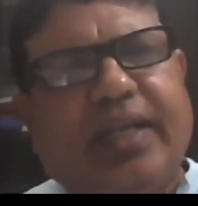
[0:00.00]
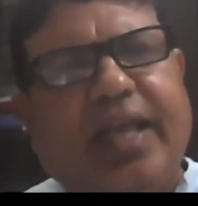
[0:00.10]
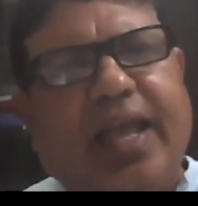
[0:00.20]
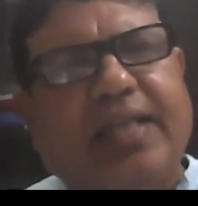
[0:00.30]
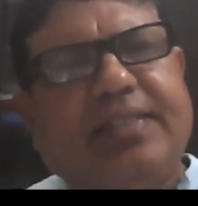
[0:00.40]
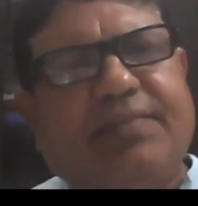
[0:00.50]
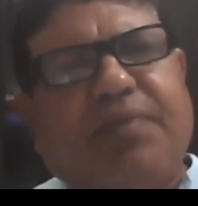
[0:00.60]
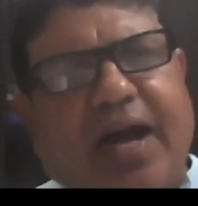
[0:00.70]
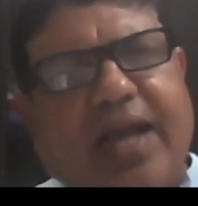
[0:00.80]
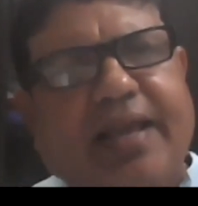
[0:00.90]
as if
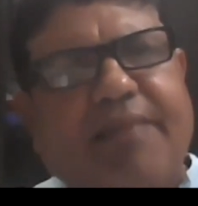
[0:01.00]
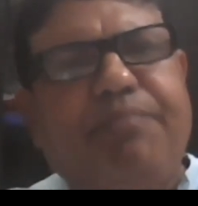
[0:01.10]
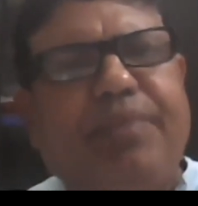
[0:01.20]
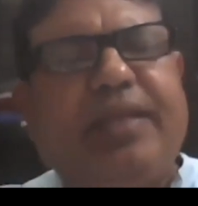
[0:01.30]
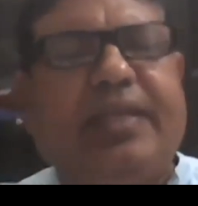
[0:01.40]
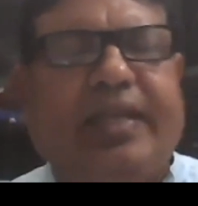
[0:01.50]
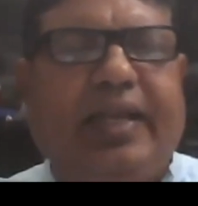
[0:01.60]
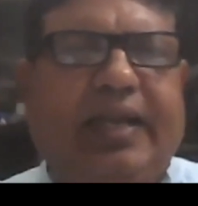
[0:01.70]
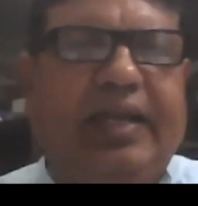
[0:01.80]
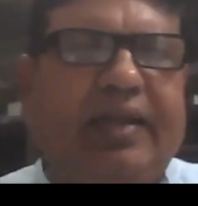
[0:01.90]
I am being
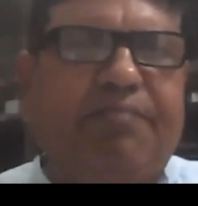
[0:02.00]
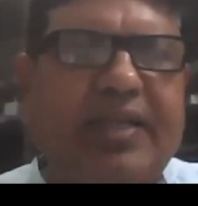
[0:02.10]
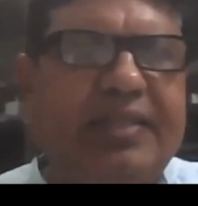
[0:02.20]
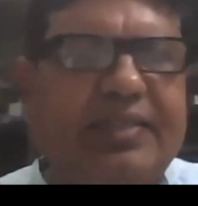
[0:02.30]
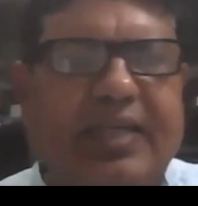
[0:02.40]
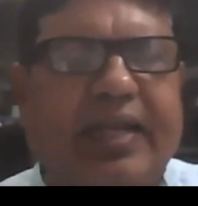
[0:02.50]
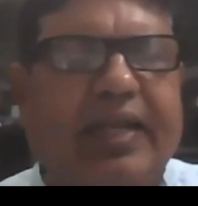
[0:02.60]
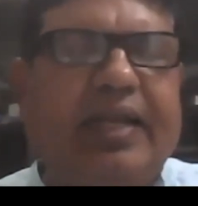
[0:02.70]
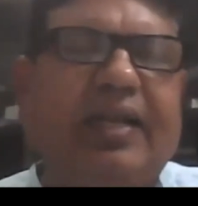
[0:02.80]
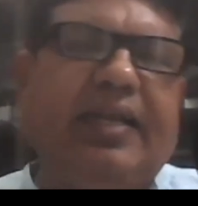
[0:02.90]
killed, my
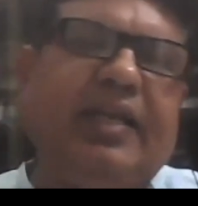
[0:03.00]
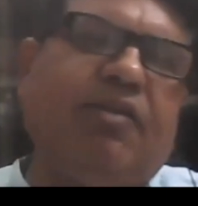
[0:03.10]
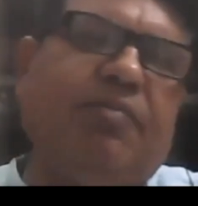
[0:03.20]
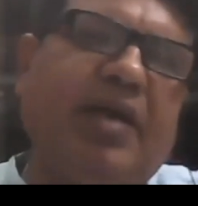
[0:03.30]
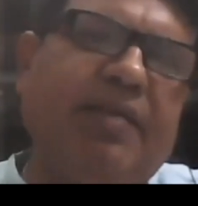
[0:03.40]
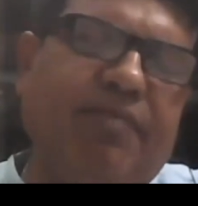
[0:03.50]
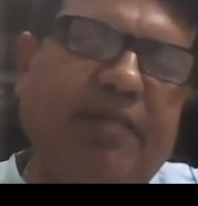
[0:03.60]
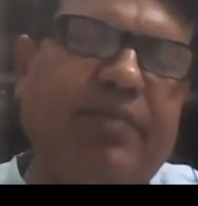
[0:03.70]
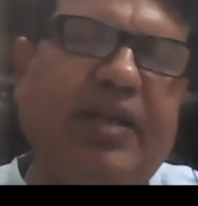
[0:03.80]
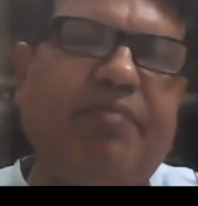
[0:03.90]
child, my
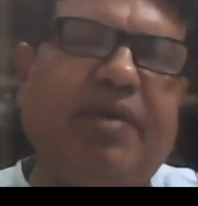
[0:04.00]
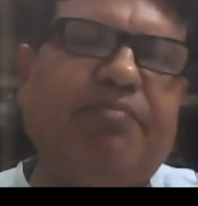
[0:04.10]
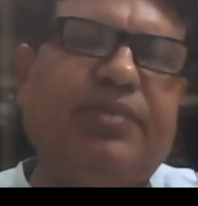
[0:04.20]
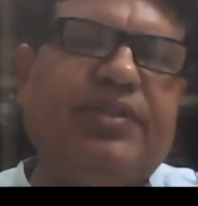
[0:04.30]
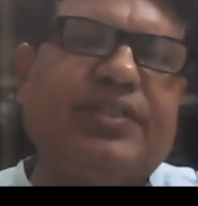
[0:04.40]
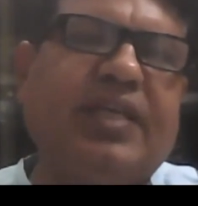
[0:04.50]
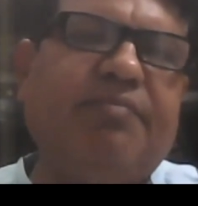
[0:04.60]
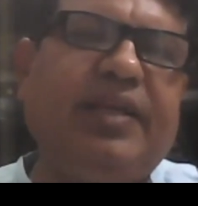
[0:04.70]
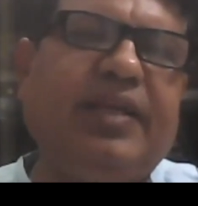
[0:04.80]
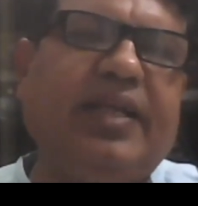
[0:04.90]
family members are
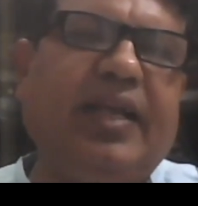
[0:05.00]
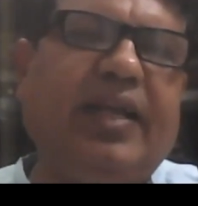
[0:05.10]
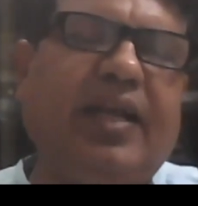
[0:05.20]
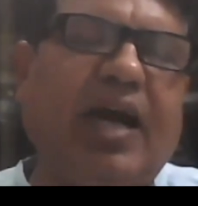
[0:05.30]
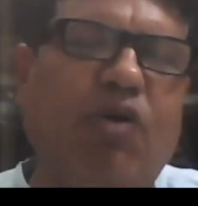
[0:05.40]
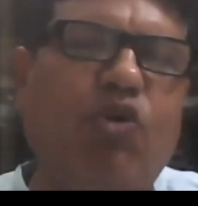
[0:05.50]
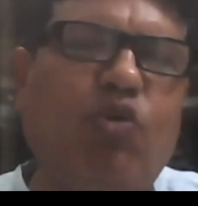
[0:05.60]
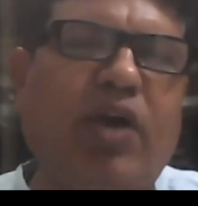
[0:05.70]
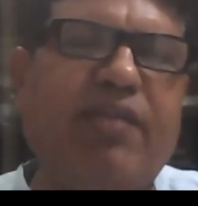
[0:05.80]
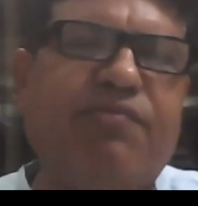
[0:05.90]
being killed. How
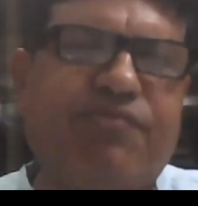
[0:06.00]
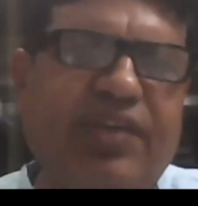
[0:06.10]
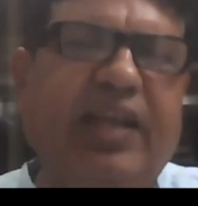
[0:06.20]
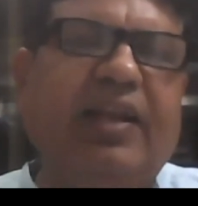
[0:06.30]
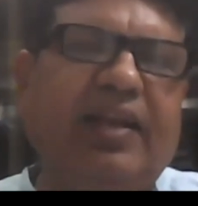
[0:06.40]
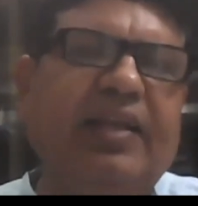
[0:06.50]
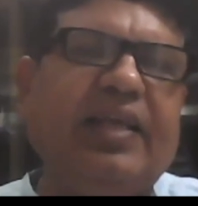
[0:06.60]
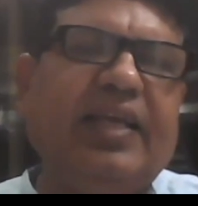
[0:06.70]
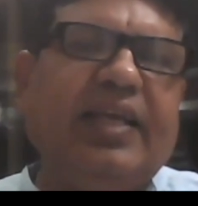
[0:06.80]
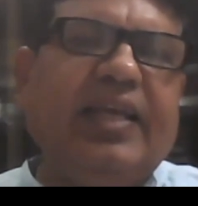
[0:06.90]
do I feel
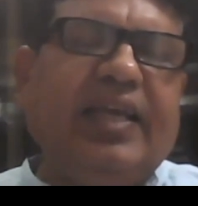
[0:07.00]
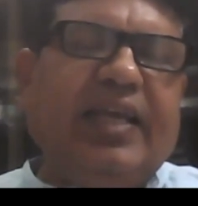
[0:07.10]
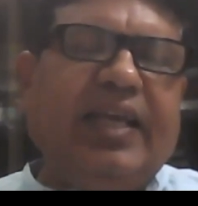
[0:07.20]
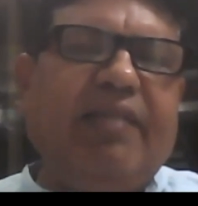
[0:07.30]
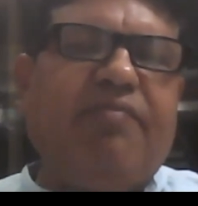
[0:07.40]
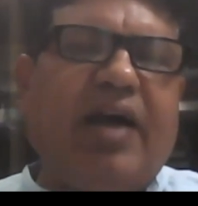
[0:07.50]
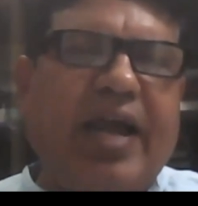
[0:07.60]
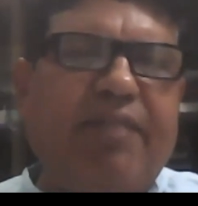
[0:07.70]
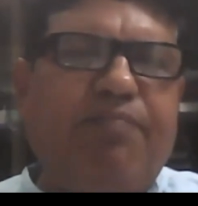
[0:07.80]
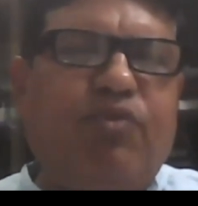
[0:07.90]
if
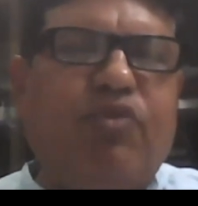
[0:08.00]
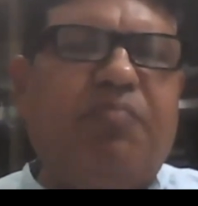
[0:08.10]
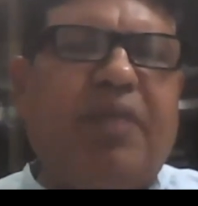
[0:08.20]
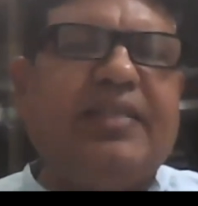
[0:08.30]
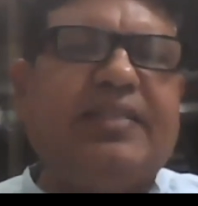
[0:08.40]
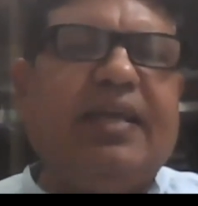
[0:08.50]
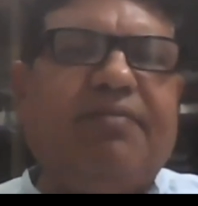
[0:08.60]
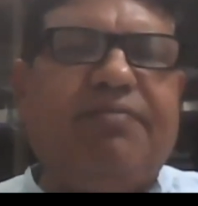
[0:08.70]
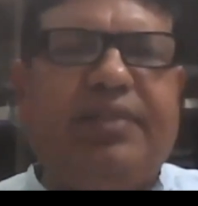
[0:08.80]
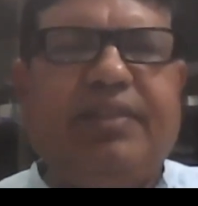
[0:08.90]
I put
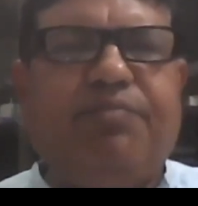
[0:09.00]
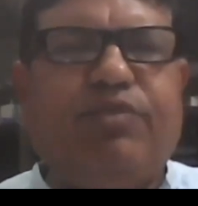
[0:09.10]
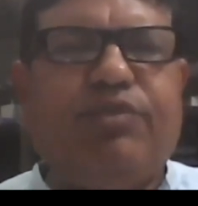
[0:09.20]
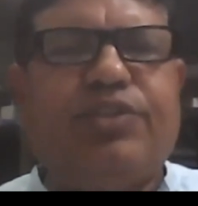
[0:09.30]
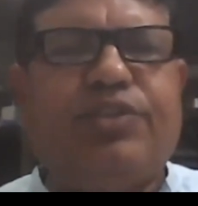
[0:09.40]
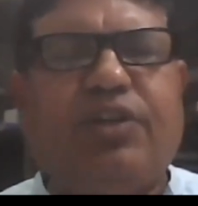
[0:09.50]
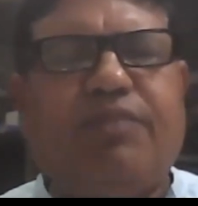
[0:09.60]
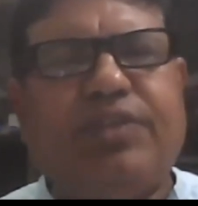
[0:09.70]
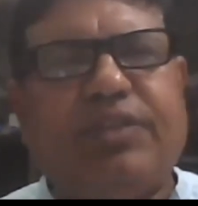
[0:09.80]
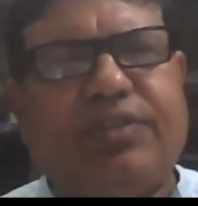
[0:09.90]
myself in the position
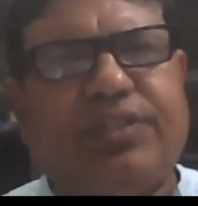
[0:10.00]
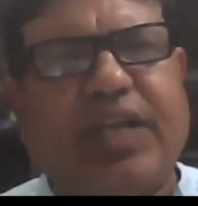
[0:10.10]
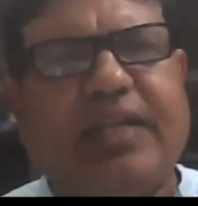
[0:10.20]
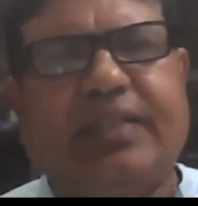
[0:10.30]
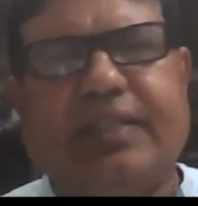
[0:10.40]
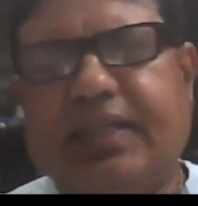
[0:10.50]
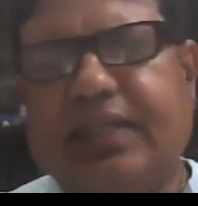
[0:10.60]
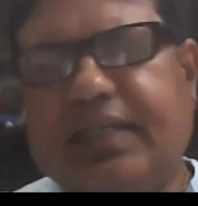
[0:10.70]
of Chandrasekharan?